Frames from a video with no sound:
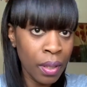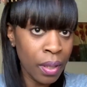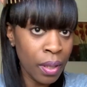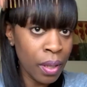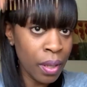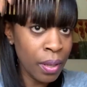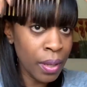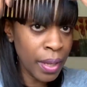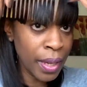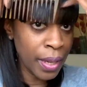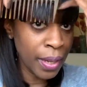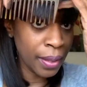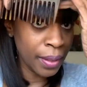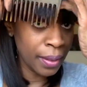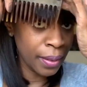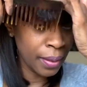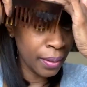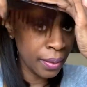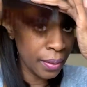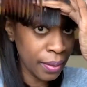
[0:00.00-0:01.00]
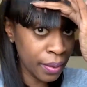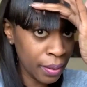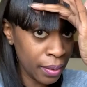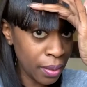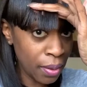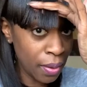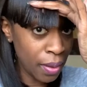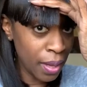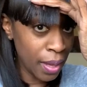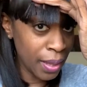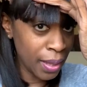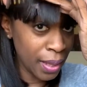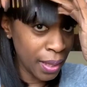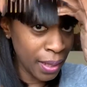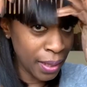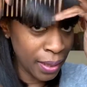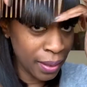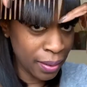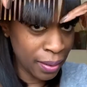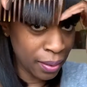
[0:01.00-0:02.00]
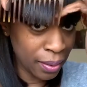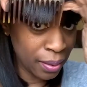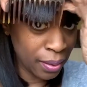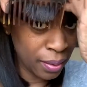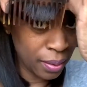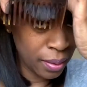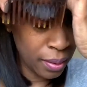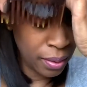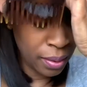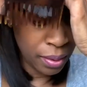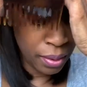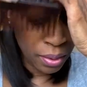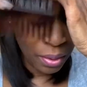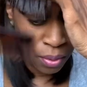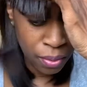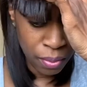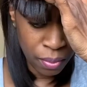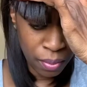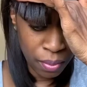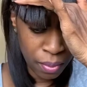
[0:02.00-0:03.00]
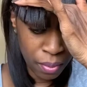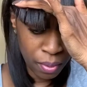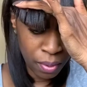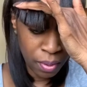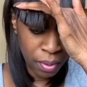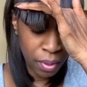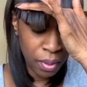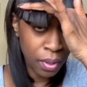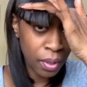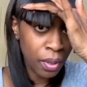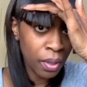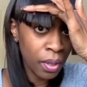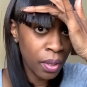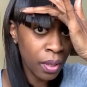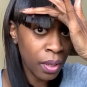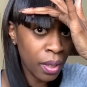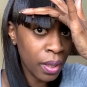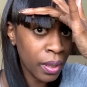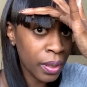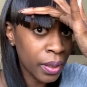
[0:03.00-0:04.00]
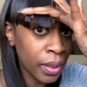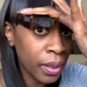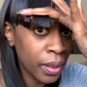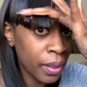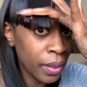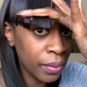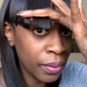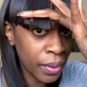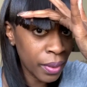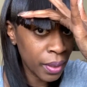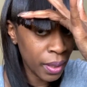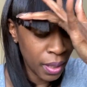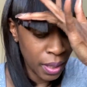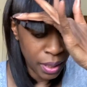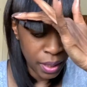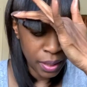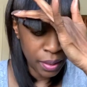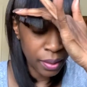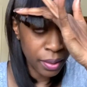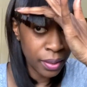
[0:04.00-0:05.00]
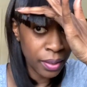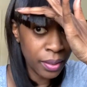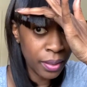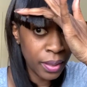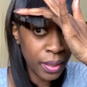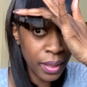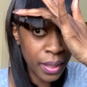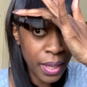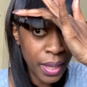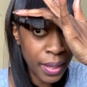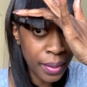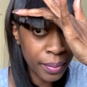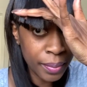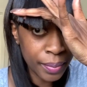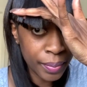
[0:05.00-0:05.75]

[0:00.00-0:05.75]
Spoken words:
Okay, so I think it's a little uneven. Yeah, you see that?